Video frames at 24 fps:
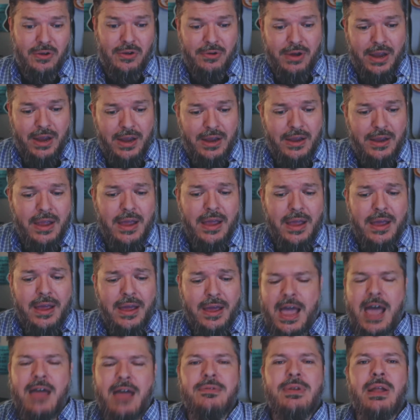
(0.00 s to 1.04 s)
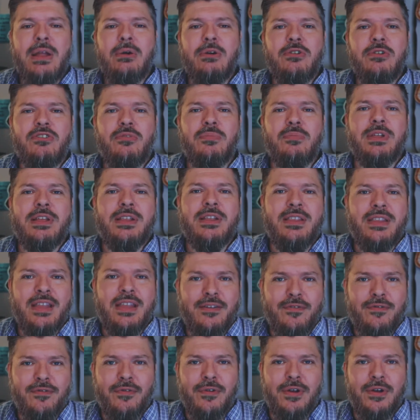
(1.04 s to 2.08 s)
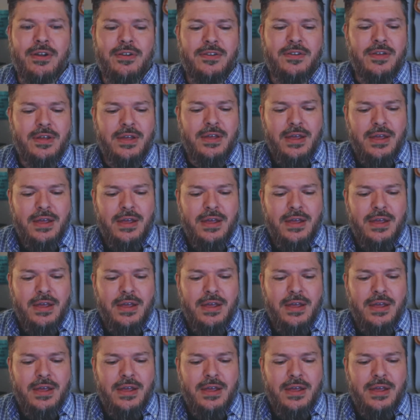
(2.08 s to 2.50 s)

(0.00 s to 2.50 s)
Okay, how noticeably different